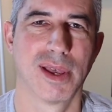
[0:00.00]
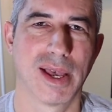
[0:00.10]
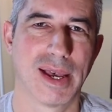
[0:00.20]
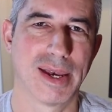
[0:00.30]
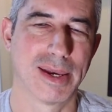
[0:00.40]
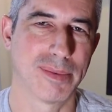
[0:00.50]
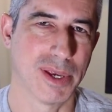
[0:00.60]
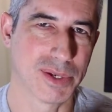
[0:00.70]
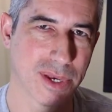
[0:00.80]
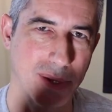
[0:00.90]

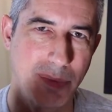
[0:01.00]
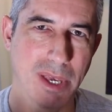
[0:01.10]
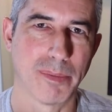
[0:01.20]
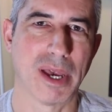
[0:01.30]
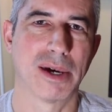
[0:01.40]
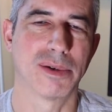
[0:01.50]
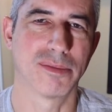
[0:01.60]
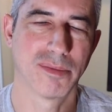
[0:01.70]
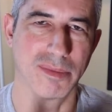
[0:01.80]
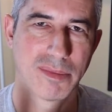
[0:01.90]
It's going to be
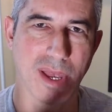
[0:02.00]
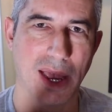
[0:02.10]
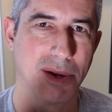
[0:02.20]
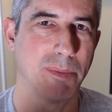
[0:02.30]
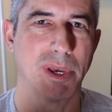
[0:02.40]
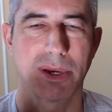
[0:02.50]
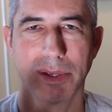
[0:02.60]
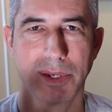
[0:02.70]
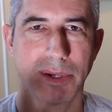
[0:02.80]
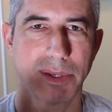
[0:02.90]
about how to be a
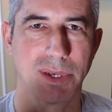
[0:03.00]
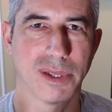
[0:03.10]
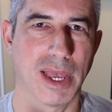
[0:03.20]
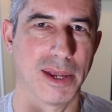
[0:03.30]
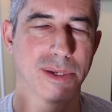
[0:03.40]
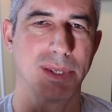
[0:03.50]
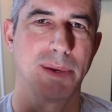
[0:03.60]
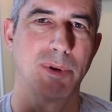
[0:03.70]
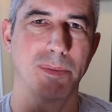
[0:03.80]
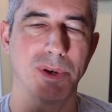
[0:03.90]
consultant, how to
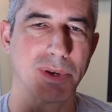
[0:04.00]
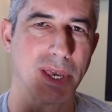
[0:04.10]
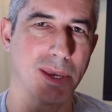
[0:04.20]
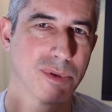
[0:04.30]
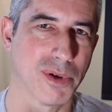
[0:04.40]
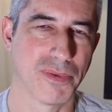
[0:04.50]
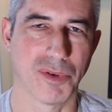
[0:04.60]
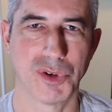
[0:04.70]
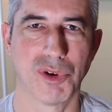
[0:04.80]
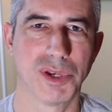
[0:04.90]
step up your game. So if
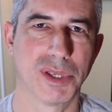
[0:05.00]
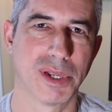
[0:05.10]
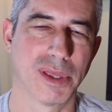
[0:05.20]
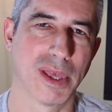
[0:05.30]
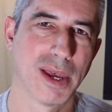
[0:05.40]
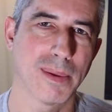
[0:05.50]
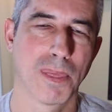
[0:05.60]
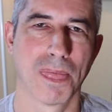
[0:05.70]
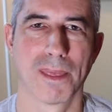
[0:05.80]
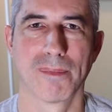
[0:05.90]
you're interested in
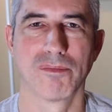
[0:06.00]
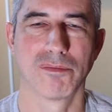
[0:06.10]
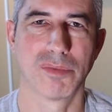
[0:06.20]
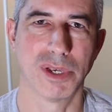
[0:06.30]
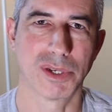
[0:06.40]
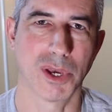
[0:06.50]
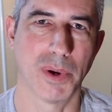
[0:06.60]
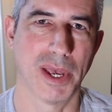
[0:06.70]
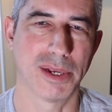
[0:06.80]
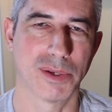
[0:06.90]
that, please go
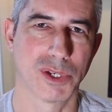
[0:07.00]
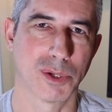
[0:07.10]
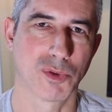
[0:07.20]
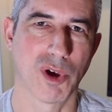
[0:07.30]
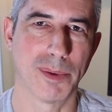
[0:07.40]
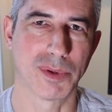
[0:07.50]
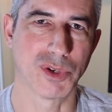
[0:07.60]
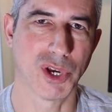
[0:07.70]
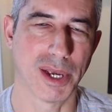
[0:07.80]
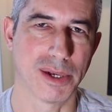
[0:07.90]
ahead and subscribe to the
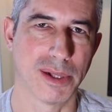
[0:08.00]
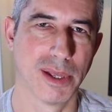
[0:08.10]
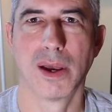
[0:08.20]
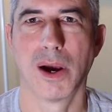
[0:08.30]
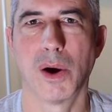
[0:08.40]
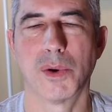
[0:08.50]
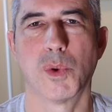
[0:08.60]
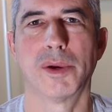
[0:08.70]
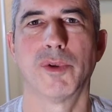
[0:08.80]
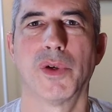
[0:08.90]
channel. Oh, and
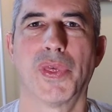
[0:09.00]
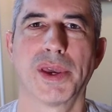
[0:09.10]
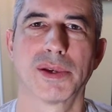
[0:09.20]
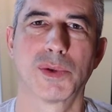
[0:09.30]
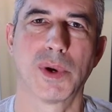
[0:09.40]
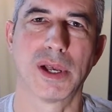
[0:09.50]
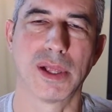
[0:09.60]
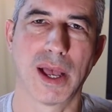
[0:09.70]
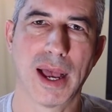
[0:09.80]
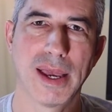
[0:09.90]
one more thing as
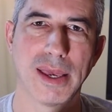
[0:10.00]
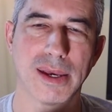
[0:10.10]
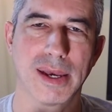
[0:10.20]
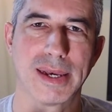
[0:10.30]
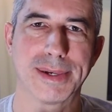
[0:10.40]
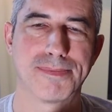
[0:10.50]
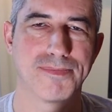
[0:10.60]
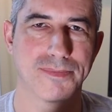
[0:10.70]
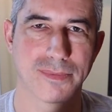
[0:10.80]
well. I'm